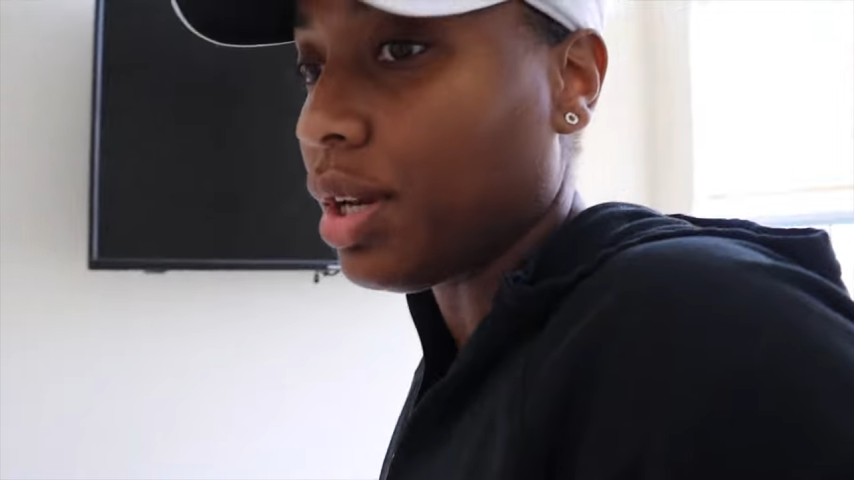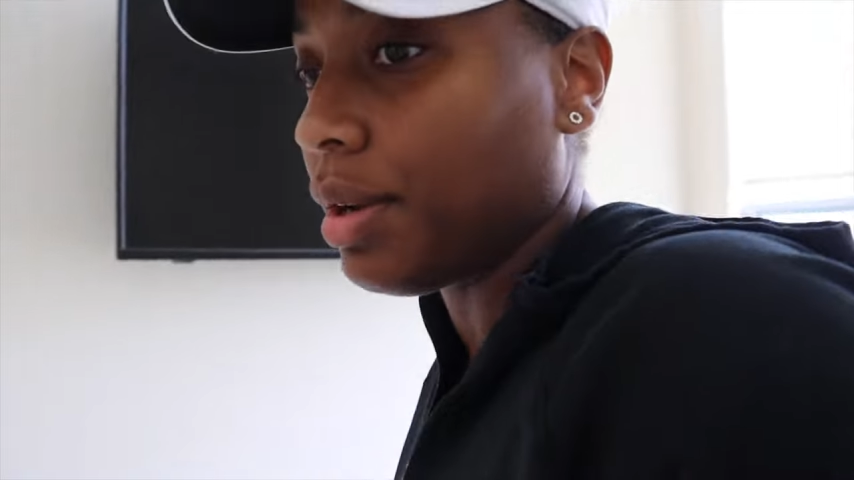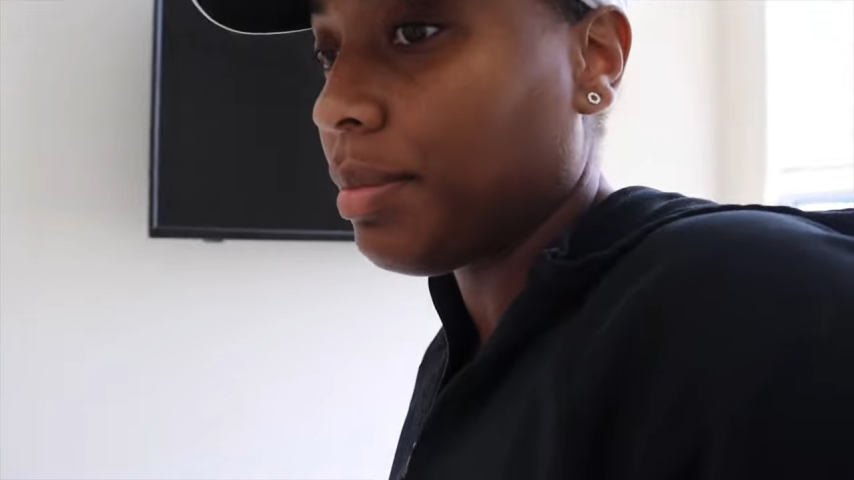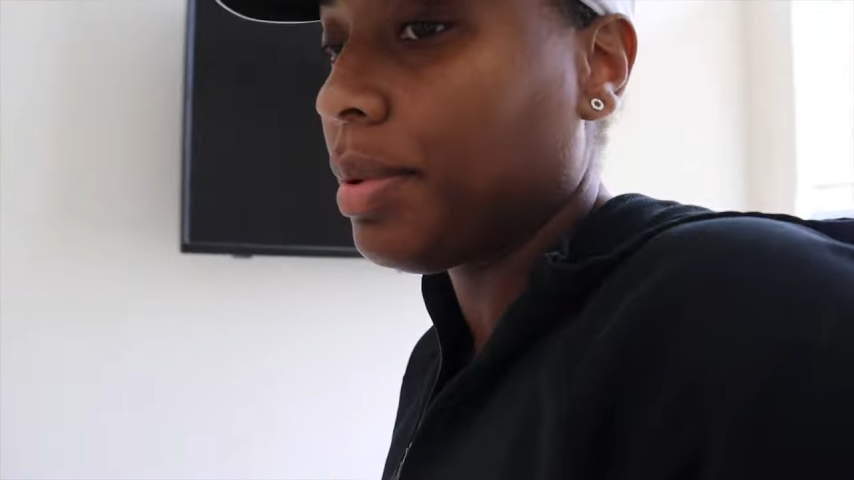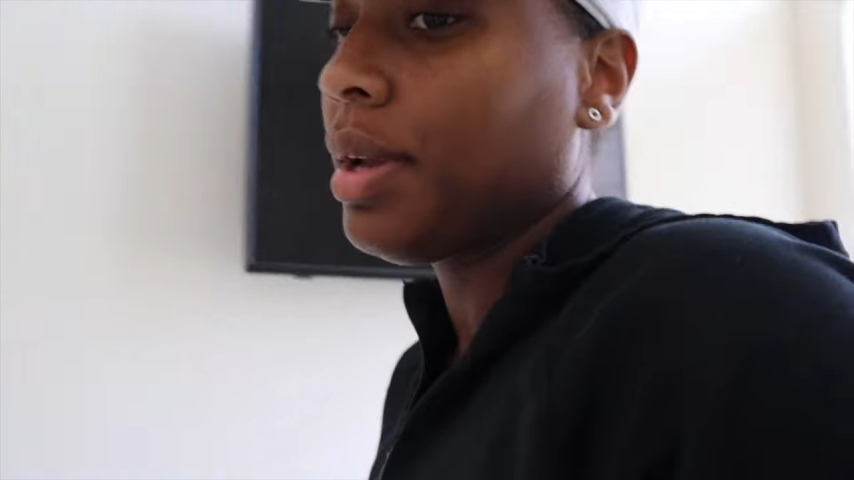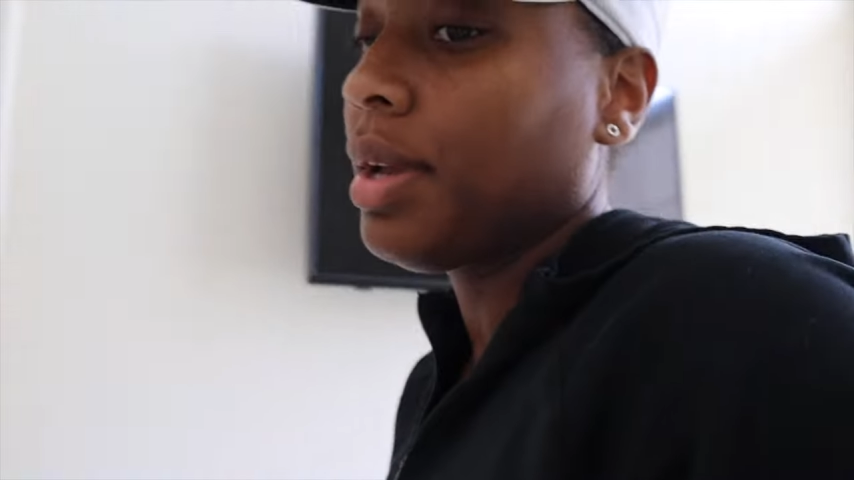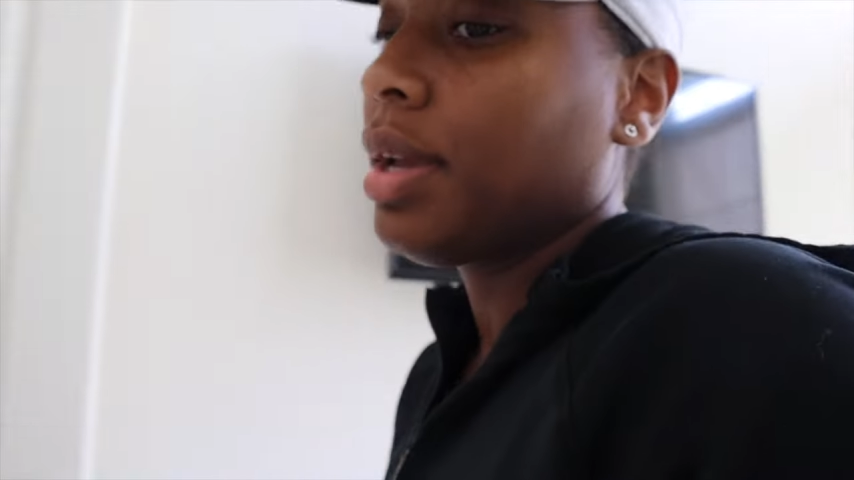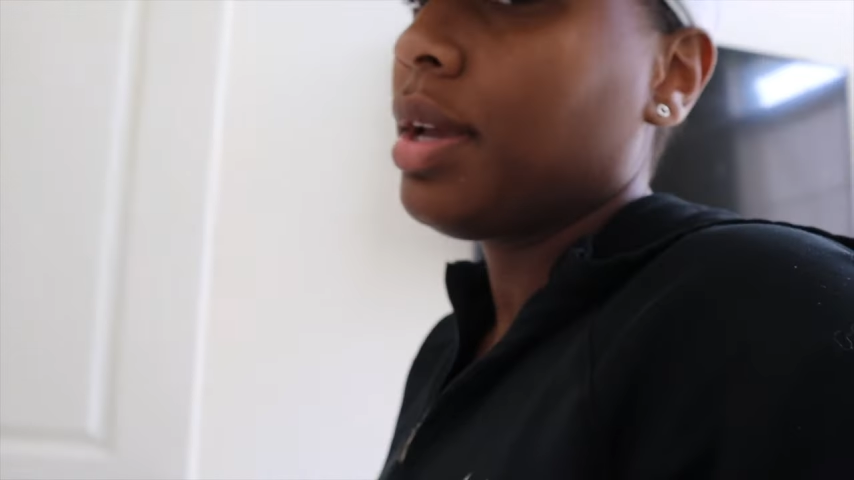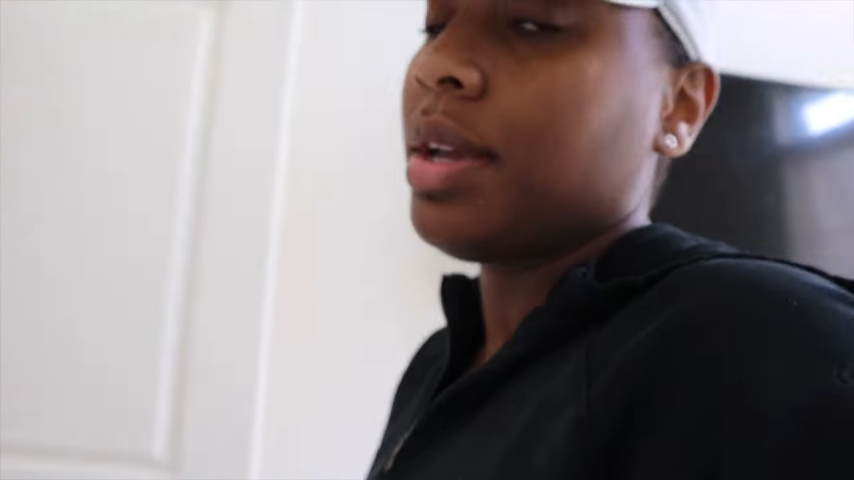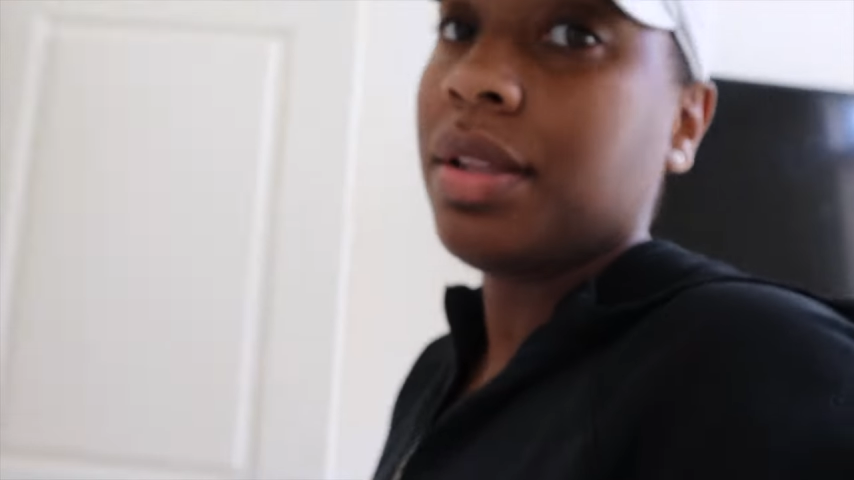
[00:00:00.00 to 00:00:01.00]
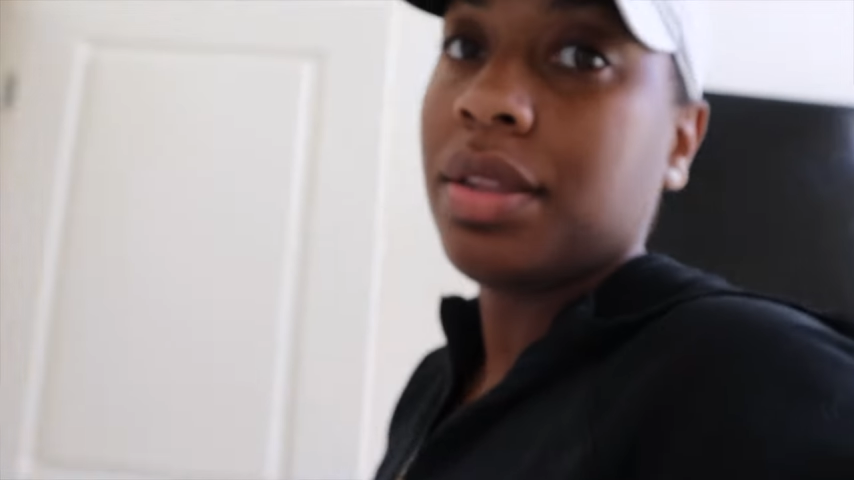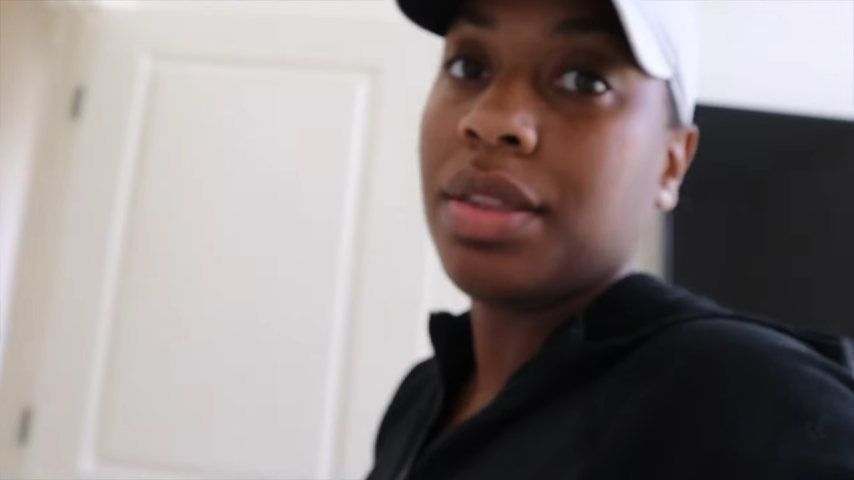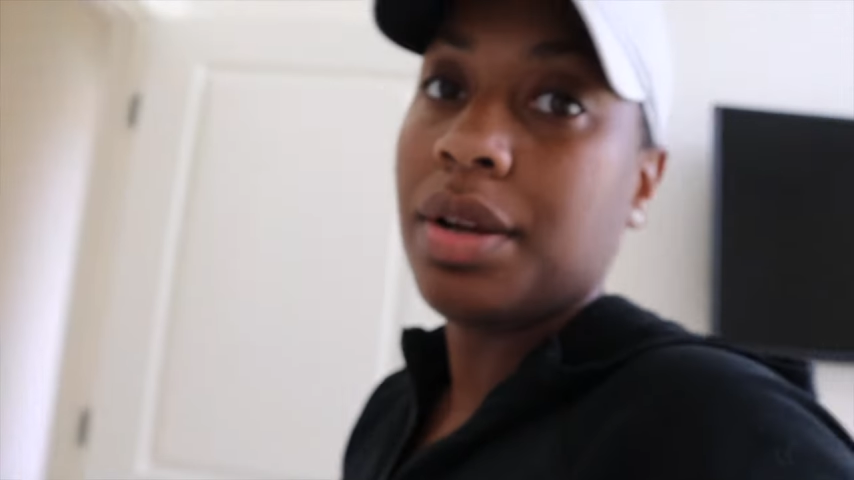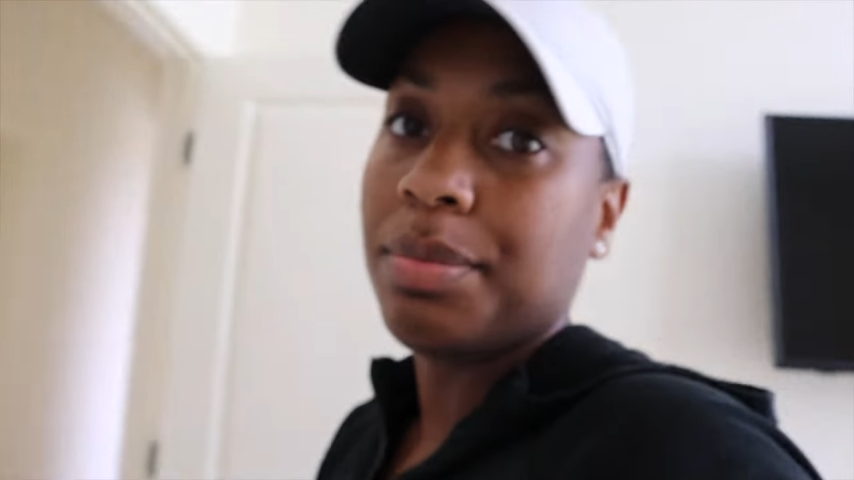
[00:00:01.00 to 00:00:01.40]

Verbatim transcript: up their